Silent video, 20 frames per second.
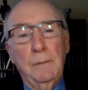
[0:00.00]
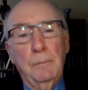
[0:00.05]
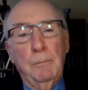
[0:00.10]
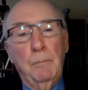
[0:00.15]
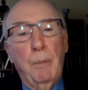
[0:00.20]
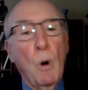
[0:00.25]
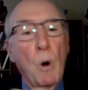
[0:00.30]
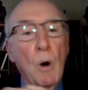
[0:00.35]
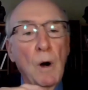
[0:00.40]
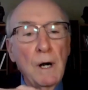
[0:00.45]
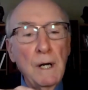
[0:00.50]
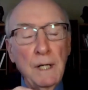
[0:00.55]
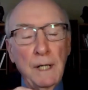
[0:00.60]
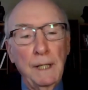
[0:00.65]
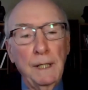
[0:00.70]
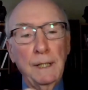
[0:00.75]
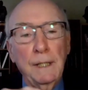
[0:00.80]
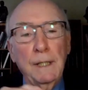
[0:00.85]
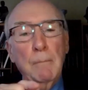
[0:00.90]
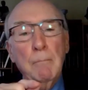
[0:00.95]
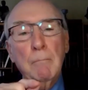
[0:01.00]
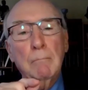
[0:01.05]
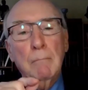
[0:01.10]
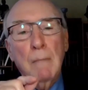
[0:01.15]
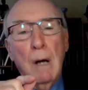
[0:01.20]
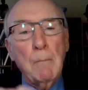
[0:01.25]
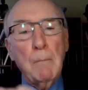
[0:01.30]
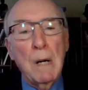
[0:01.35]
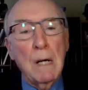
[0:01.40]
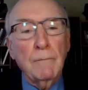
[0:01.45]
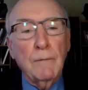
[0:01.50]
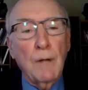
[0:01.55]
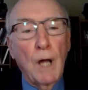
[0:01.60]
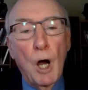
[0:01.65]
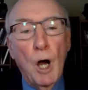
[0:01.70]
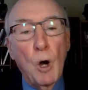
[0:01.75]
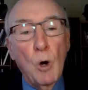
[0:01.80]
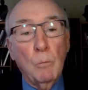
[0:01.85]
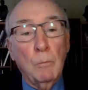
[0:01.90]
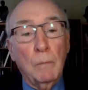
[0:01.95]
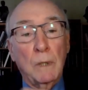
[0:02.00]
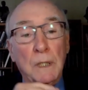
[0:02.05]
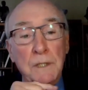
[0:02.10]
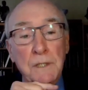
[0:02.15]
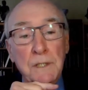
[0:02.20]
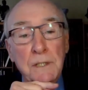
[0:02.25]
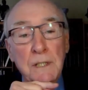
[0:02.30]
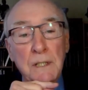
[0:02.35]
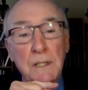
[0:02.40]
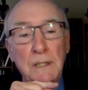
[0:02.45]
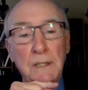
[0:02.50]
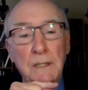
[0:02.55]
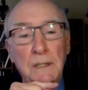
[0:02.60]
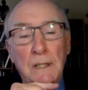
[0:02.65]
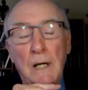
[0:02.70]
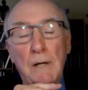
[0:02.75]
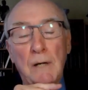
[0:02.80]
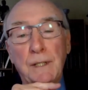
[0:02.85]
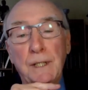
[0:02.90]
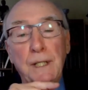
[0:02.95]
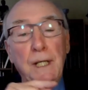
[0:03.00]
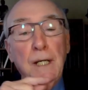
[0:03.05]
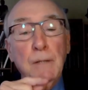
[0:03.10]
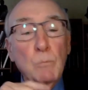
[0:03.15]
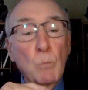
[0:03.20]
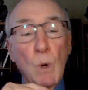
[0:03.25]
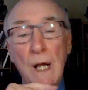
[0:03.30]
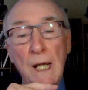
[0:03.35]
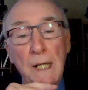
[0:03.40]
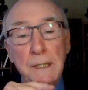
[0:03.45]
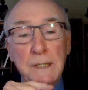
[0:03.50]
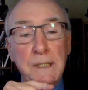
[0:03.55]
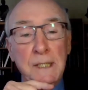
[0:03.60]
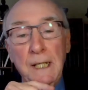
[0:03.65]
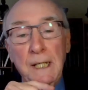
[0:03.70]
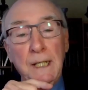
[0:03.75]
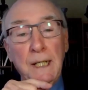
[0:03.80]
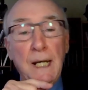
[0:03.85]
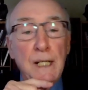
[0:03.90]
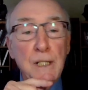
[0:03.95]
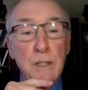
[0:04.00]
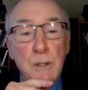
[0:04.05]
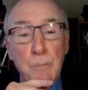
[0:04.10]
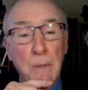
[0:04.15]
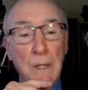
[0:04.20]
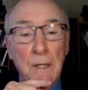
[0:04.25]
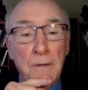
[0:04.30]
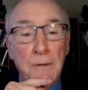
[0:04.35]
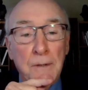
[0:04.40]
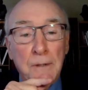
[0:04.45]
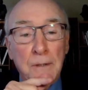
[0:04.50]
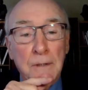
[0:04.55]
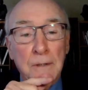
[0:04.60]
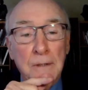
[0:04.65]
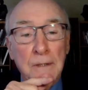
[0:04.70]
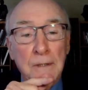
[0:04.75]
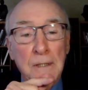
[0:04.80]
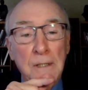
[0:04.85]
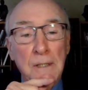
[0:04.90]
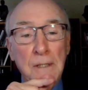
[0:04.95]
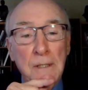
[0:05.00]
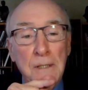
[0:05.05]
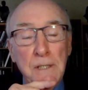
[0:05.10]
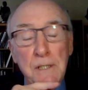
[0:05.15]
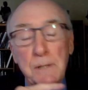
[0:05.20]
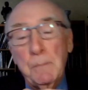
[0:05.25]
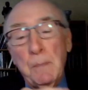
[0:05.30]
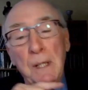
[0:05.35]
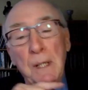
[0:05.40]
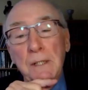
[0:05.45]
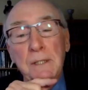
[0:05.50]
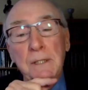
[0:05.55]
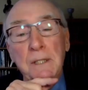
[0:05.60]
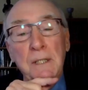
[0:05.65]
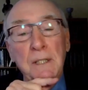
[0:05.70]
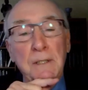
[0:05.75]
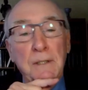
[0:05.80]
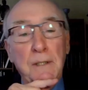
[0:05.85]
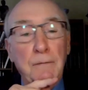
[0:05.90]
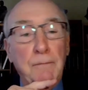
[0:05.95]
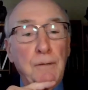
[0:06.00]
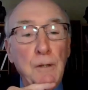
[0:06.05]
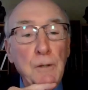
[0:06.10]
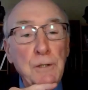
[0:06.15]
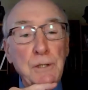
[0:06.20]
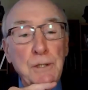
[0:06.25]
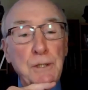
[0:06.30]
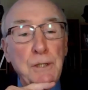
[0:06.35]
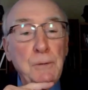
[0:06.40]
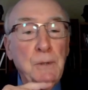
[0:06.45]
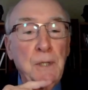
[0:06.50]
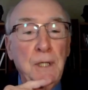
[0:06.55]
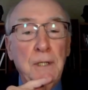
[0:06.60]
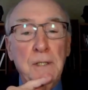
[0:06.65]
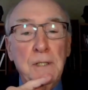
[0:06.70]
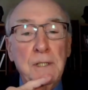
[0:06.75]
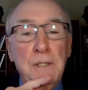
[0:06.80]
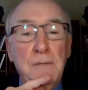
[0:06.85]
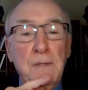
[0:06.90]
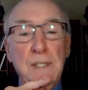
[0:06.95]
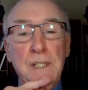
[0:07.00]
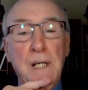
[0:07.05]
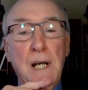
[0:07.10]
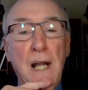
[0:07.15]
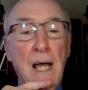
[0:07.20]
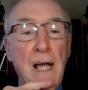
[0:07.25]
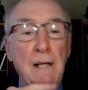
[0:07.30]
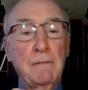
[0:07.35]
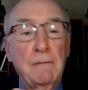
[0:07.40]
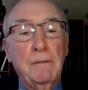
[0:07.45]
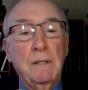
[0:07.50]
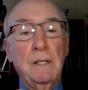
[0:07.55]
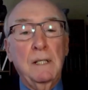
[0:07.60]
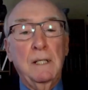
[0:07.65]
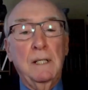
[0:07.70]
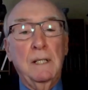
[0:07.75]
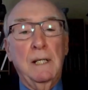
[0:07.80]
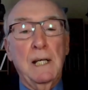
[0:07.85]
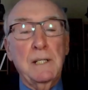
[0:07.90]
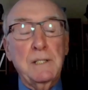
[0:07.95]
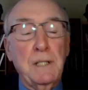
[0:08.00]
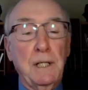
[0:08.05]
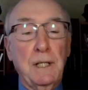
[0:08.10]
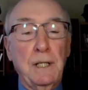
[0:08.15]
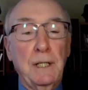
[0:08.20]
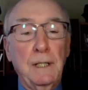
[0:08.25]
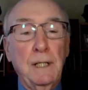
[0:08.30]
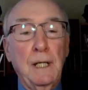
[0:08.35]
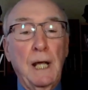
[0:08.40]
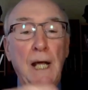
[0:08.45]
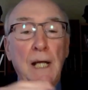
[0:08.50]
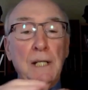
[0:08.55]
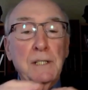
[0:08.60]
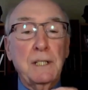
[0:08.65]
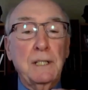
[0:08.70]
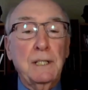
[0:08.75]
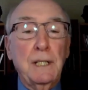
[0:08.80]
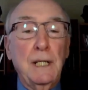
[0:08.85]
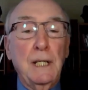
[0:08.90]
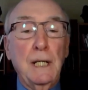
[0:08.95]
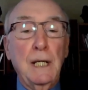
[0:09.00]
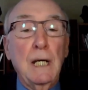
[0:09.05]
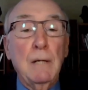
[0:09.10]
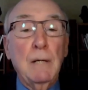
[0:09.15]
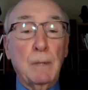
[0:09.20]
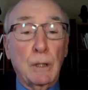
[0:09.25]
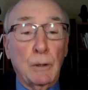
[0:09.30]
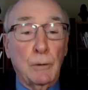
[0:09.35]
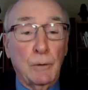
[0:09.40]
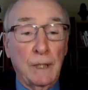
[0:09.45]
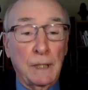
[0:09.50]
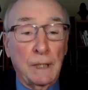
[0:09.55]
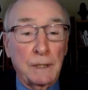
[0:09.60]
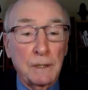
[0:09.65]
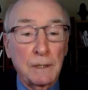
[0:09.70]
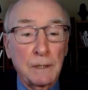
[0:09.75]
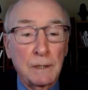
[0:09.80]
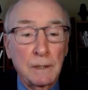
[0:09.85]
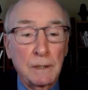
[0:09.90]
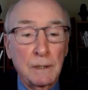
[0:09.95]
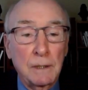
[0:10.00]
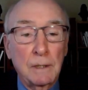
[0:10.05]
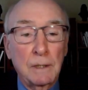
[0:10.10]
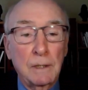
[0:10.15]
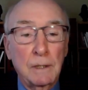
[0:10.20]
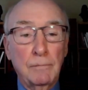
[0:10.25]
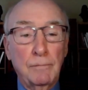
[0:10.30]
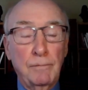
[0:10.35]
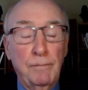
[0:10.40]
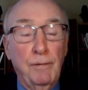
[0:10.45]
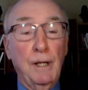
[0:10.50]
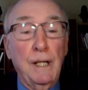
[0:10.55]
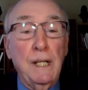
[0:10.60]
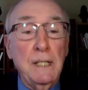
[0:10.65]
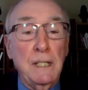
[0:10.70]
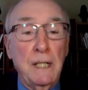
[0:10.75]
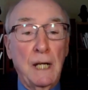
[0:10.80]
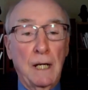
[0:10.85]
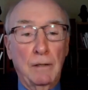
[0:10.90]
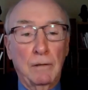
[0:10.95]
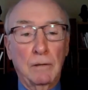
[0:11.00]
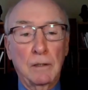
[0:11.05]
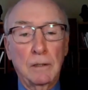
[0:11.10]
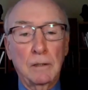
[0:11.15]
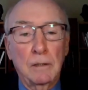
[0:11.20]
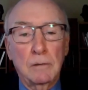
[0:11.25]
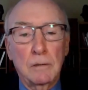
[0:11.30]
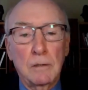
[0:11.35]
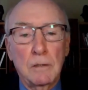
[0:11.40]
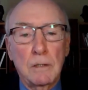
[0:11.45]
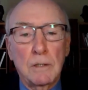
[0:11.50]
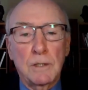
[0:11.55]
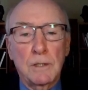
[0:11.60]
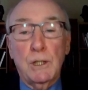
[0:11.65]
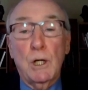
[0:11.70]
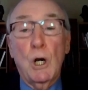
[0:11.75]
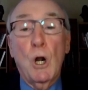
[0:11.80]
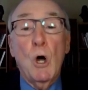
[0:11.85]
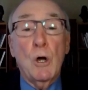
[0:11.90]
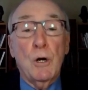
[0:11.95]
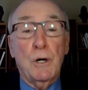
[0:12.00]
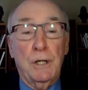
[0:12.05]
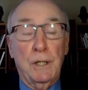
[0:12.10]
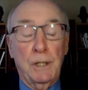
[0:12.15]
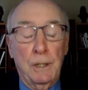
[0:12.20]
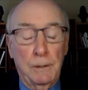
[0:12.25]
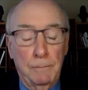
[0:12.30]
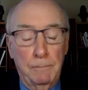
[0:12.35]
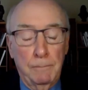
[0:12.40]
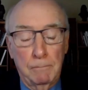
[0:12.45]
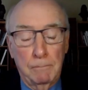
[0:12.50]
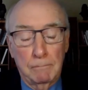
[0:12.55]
born among the homeless of an unwed teenage mother, spent the first 2 years of his life as an immigrant, fleeing slaughter.